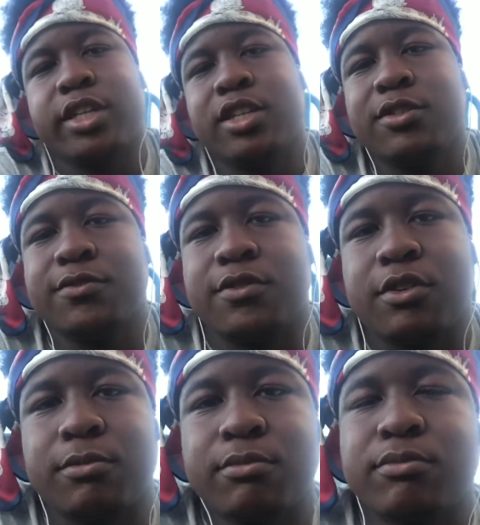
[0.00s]
he's
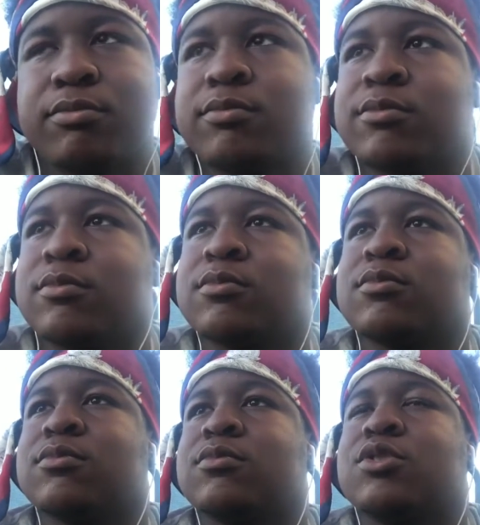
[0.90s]
from
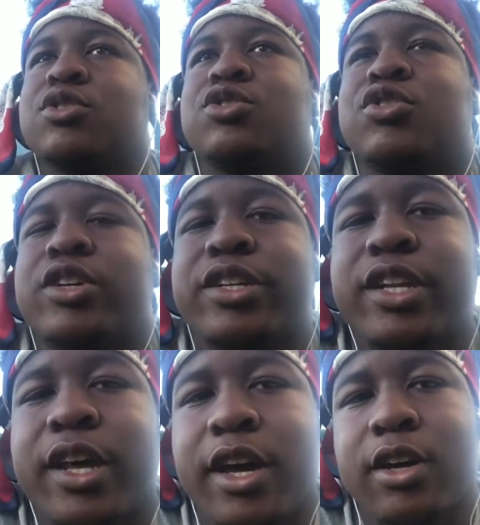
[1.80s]
a struggling
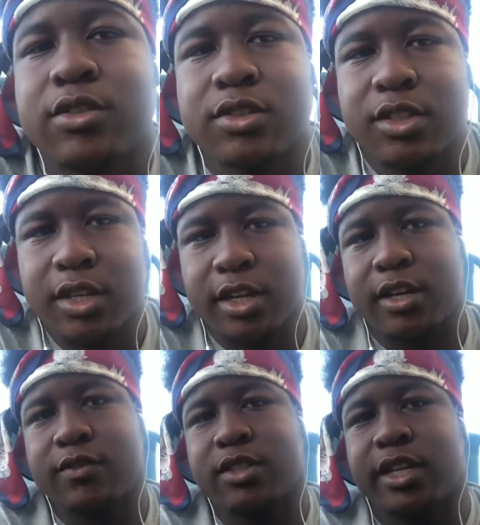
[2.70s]
house. Didn't
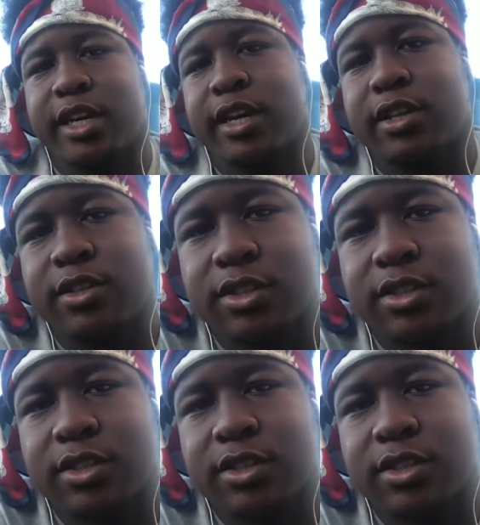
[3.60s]
have his dad in his